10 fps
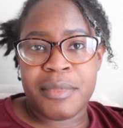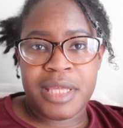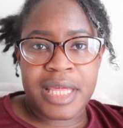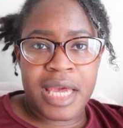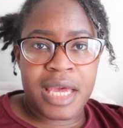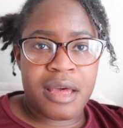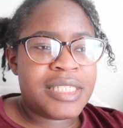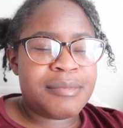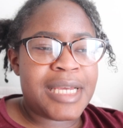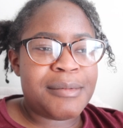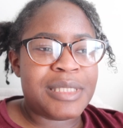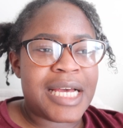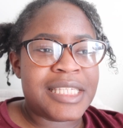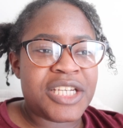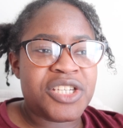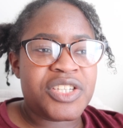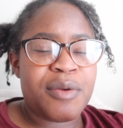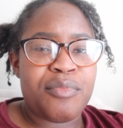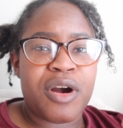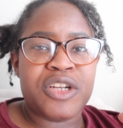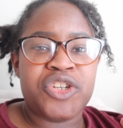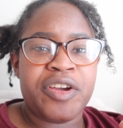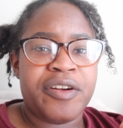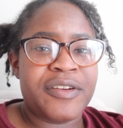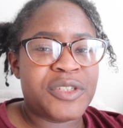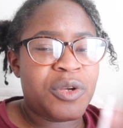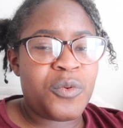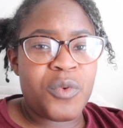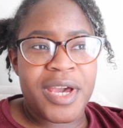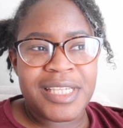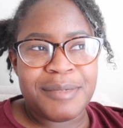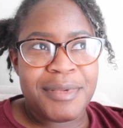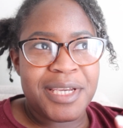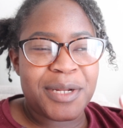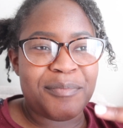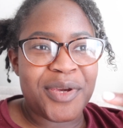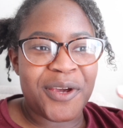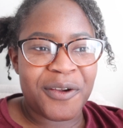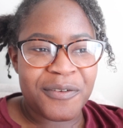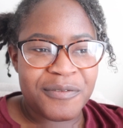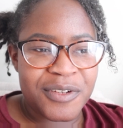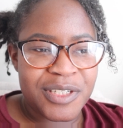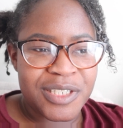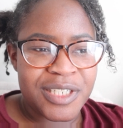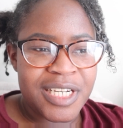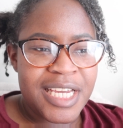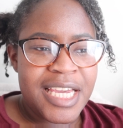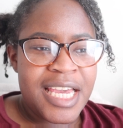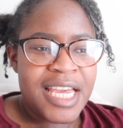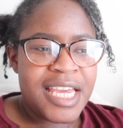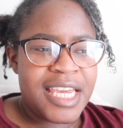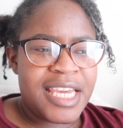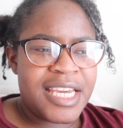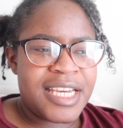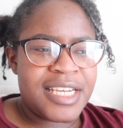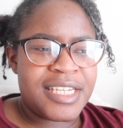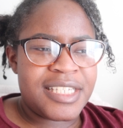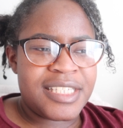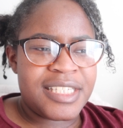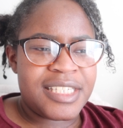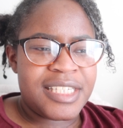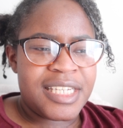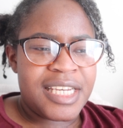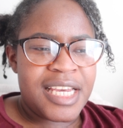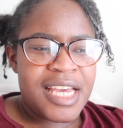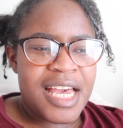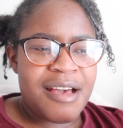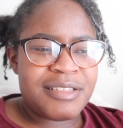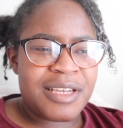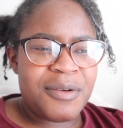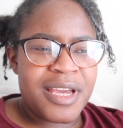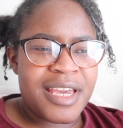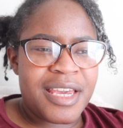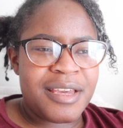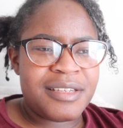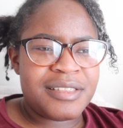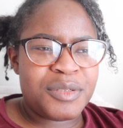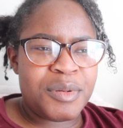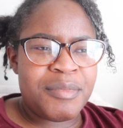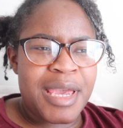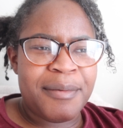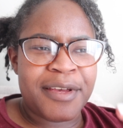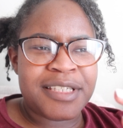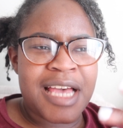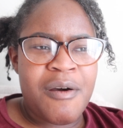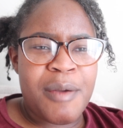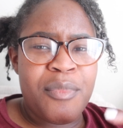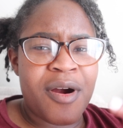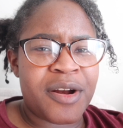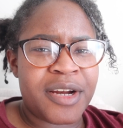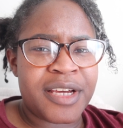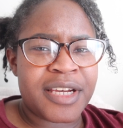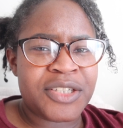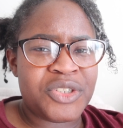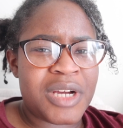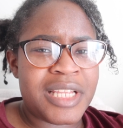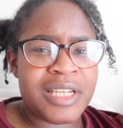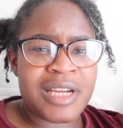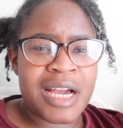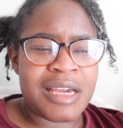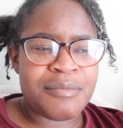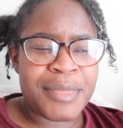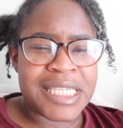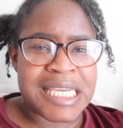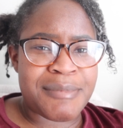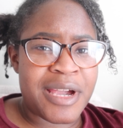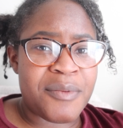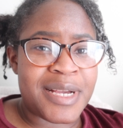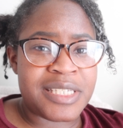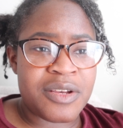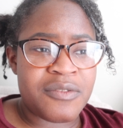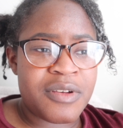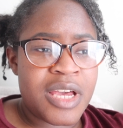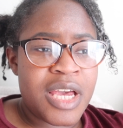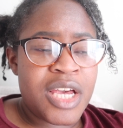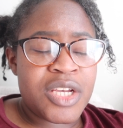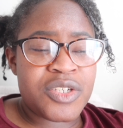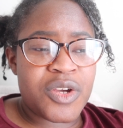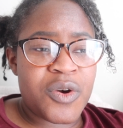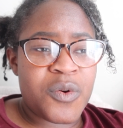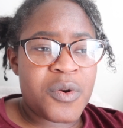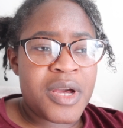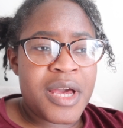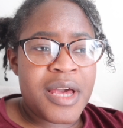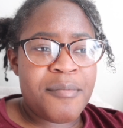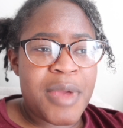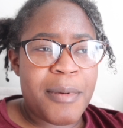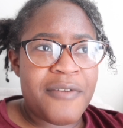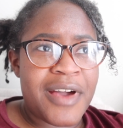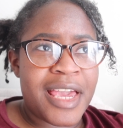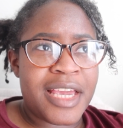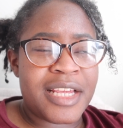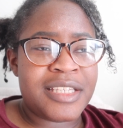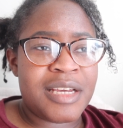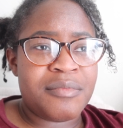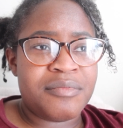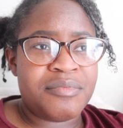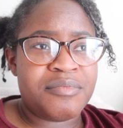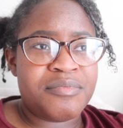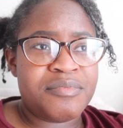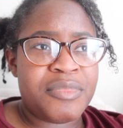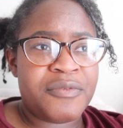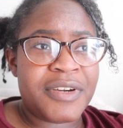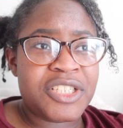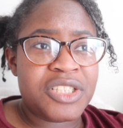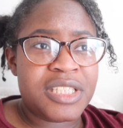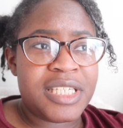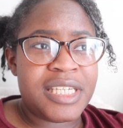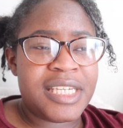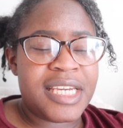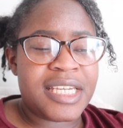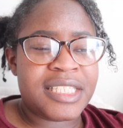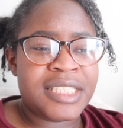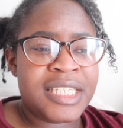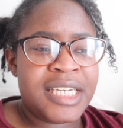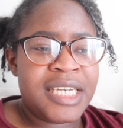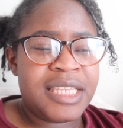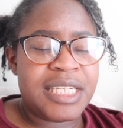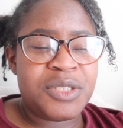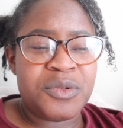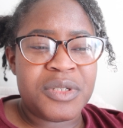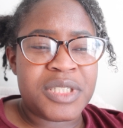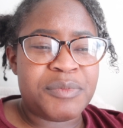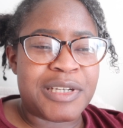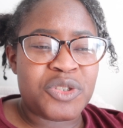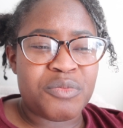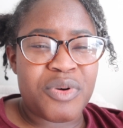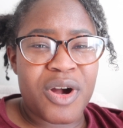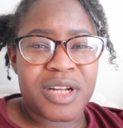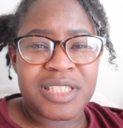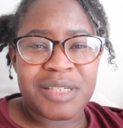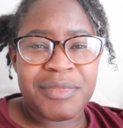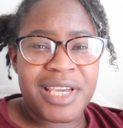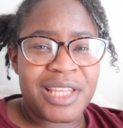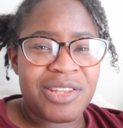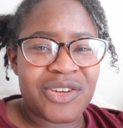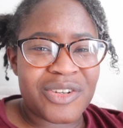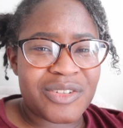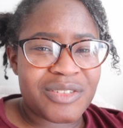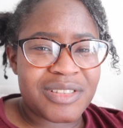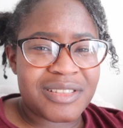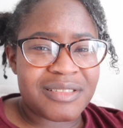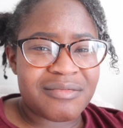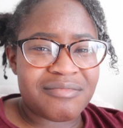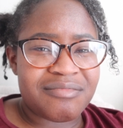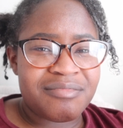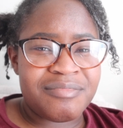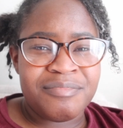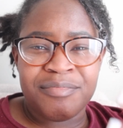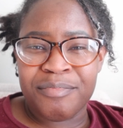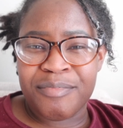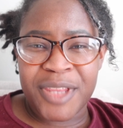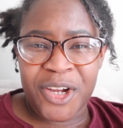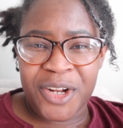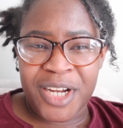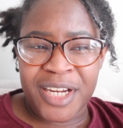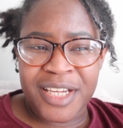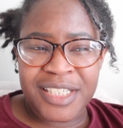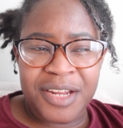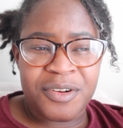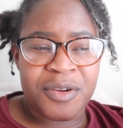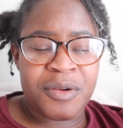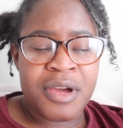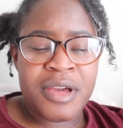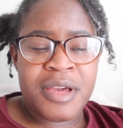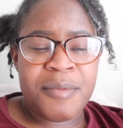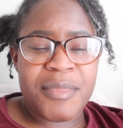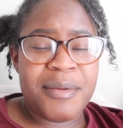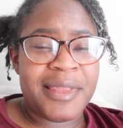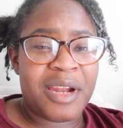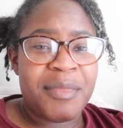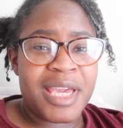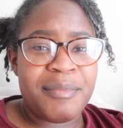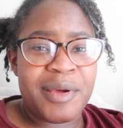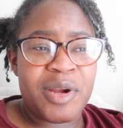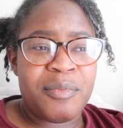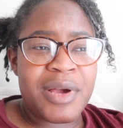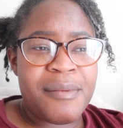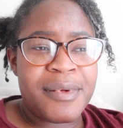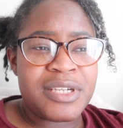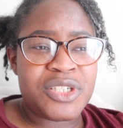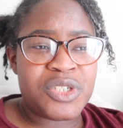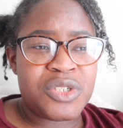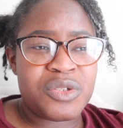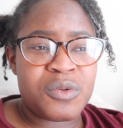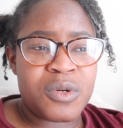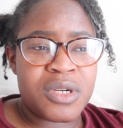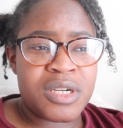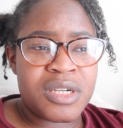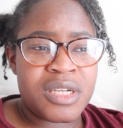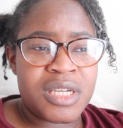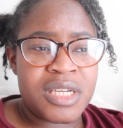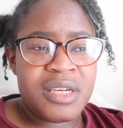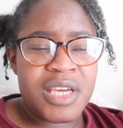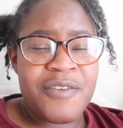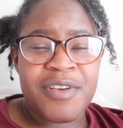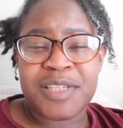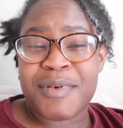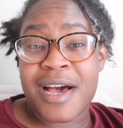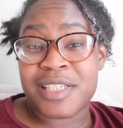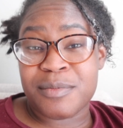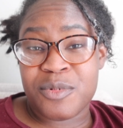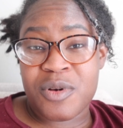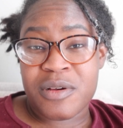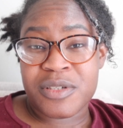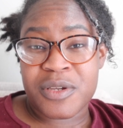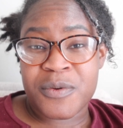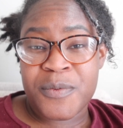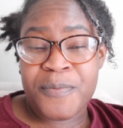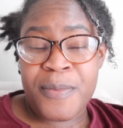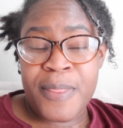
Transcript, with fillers: me that sometimes locticians can part your hair a certain way to make it appear fuller and I was like okay so maybe it's how I parted it because you know I did I maintain my hair myself so maybe if I get it done professionally and they do the special parts to make it look thicker than it is I don't know maybe that'll make it better but I'm not sure if it's possible also